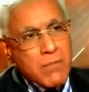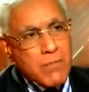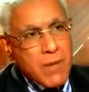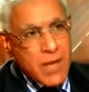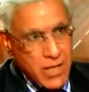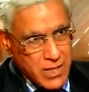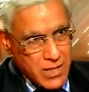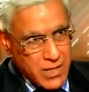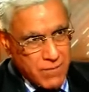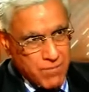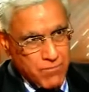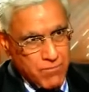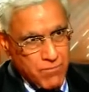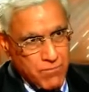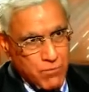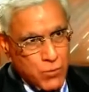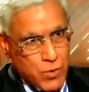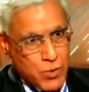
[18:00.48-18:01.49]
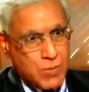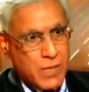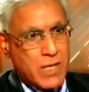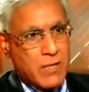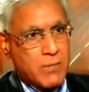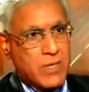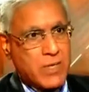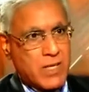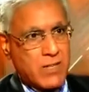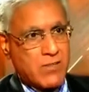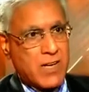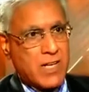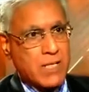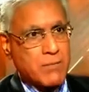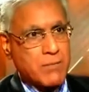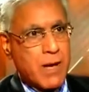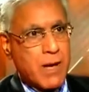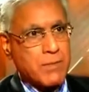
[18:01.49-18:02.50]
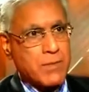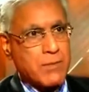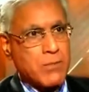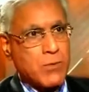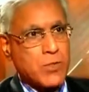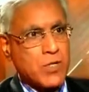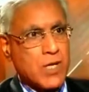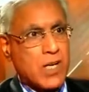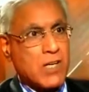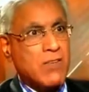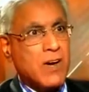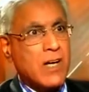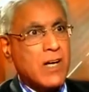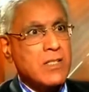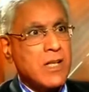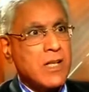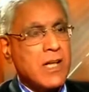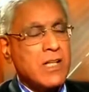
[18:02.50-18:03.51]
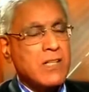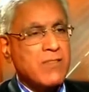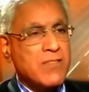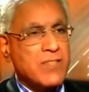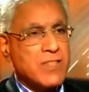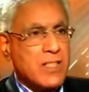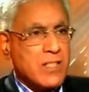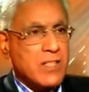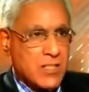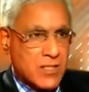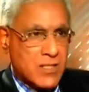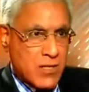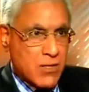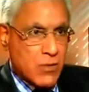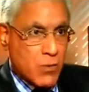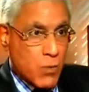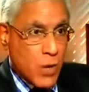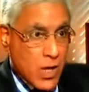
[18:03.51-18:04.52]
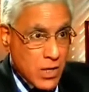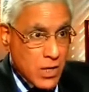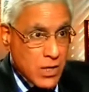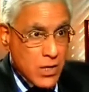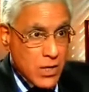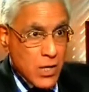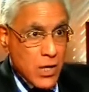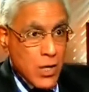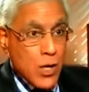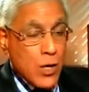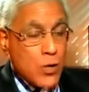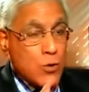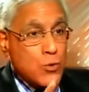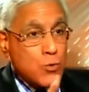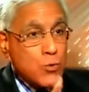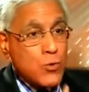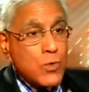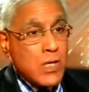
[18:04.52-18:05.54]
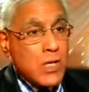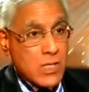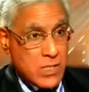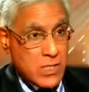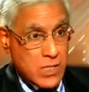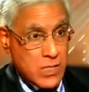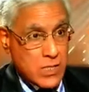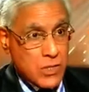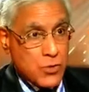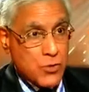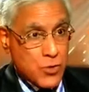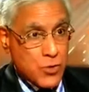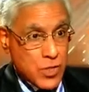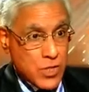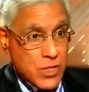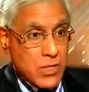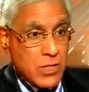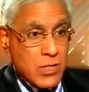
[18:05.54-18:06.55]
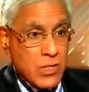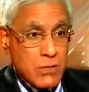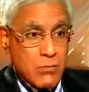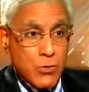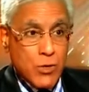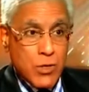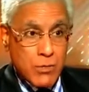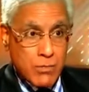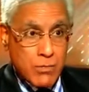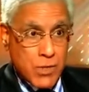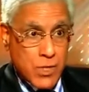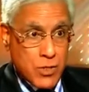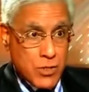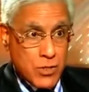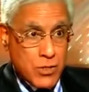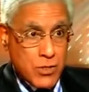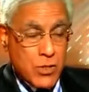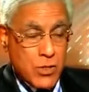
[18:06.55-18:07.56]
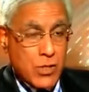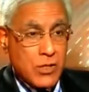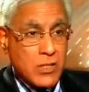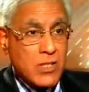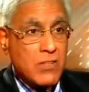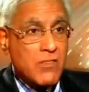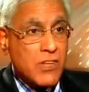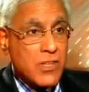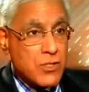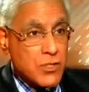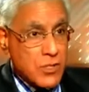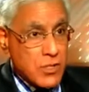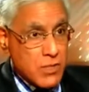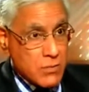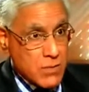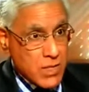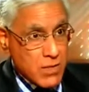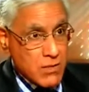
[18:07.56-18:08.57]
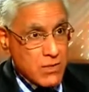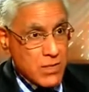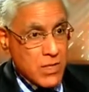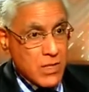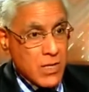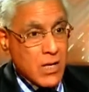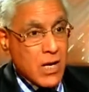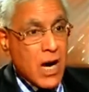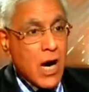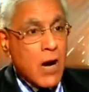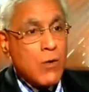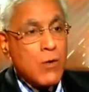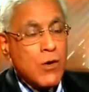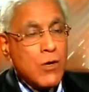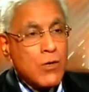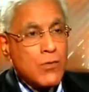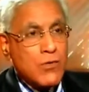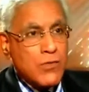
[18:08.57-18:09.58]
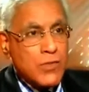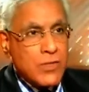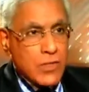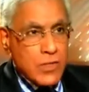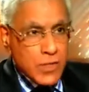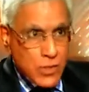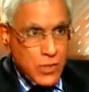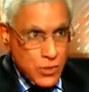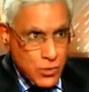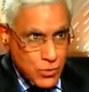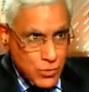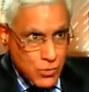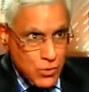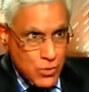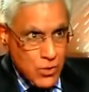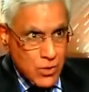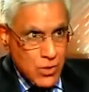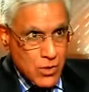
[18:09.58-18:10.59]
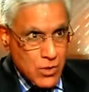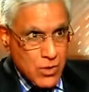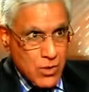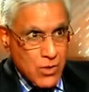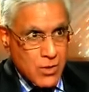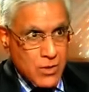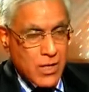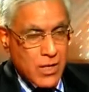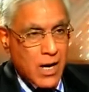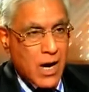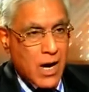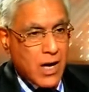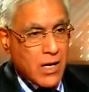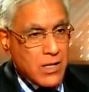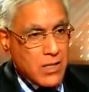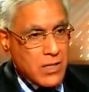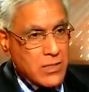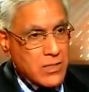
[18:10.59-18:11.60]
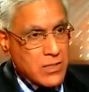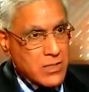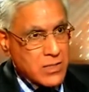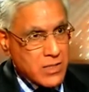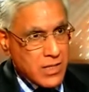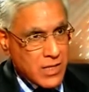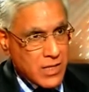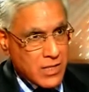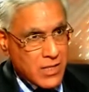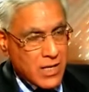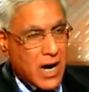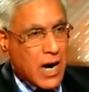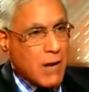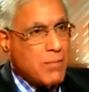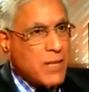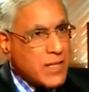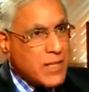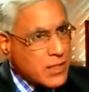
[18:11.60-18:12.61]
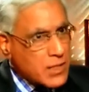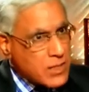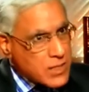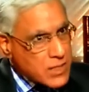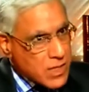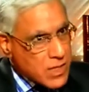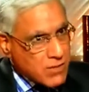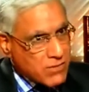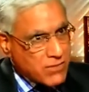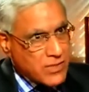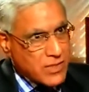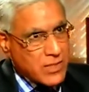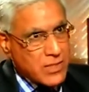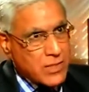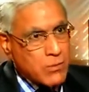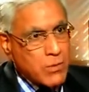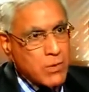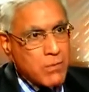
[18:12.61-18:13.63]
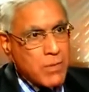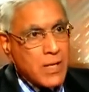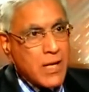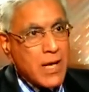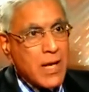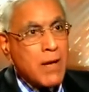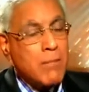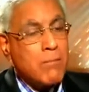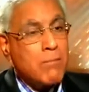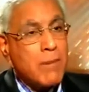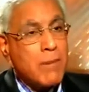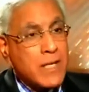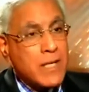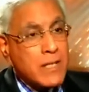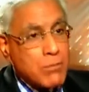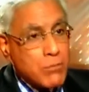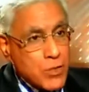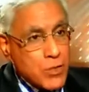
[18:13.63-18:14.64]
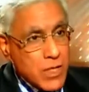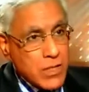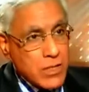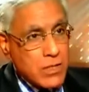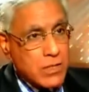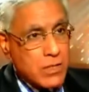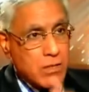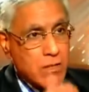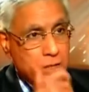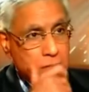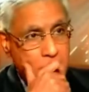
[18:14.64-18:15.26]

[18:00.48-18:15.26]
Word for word: like America, which many believe has perhaps the most advanced health facilities in the world, two nurses treating an Ebola patient got the infection themselves. How confident are you that our nurses in India, our medical staff in India will be better protected?